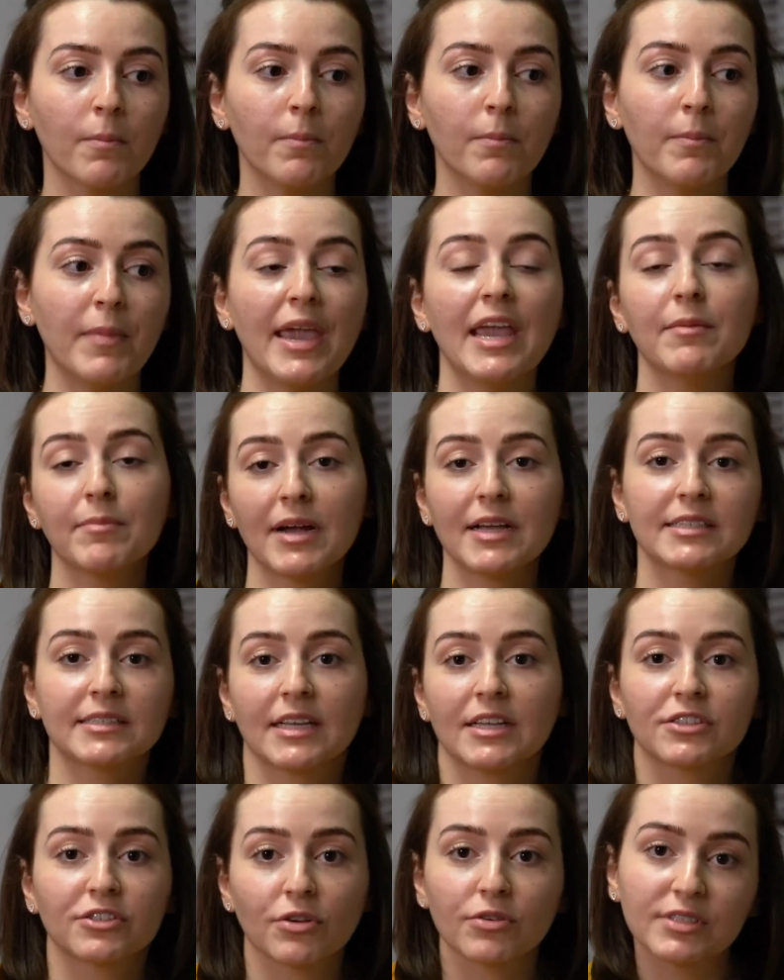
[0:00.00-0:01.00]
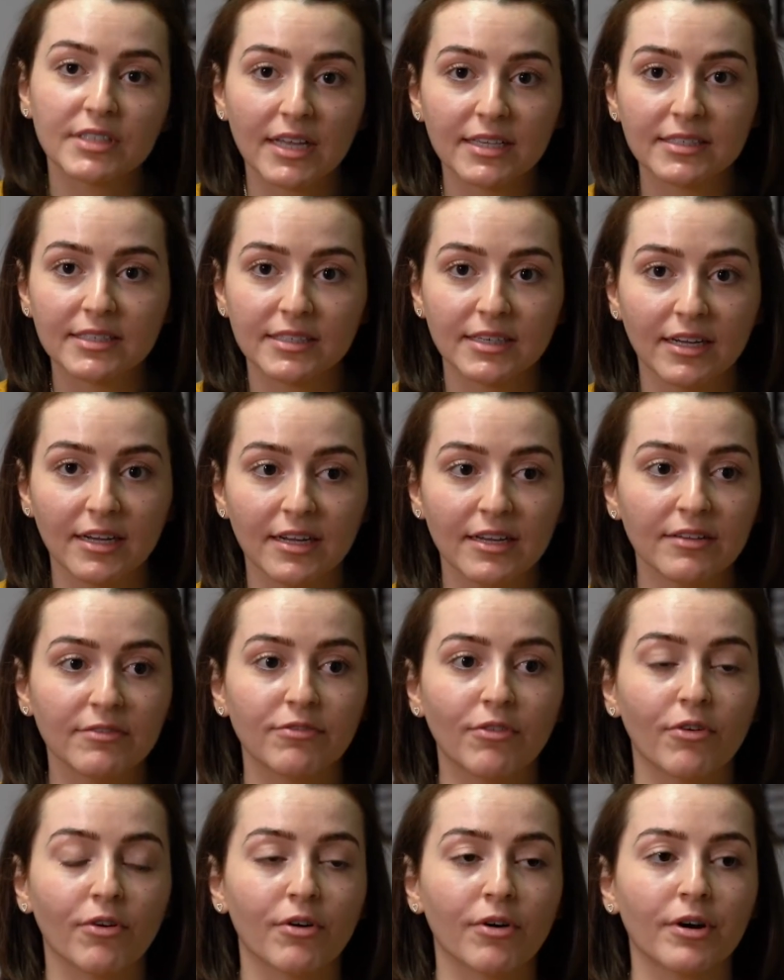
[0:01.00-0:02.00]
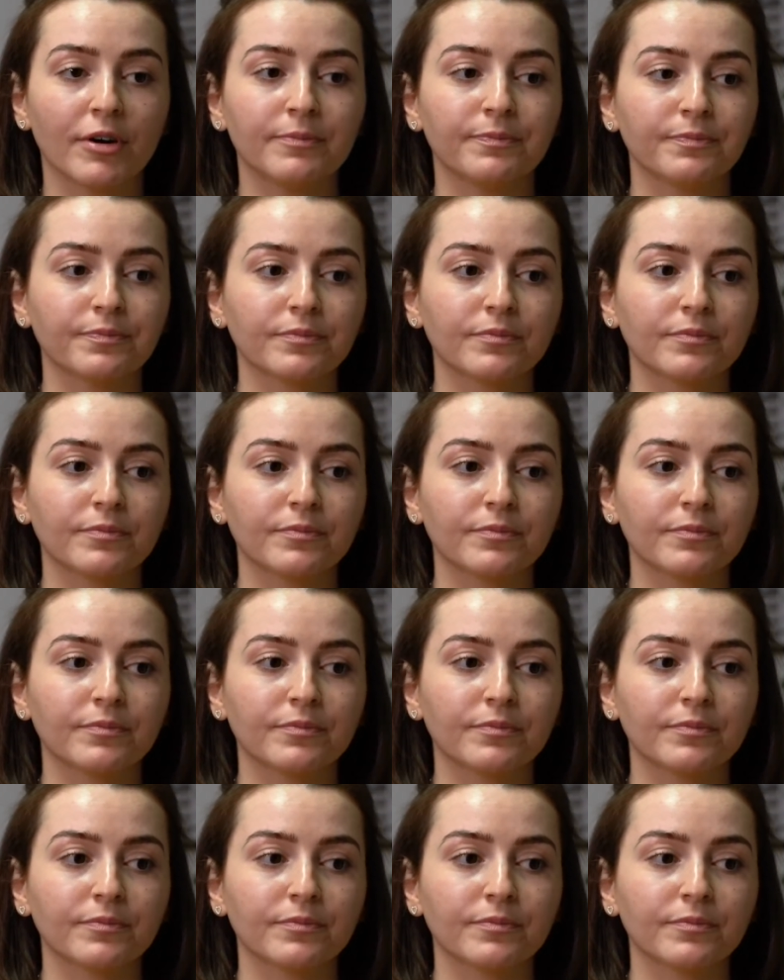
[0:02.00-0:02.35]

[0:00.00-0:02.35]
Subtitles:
made my skin so sensitive or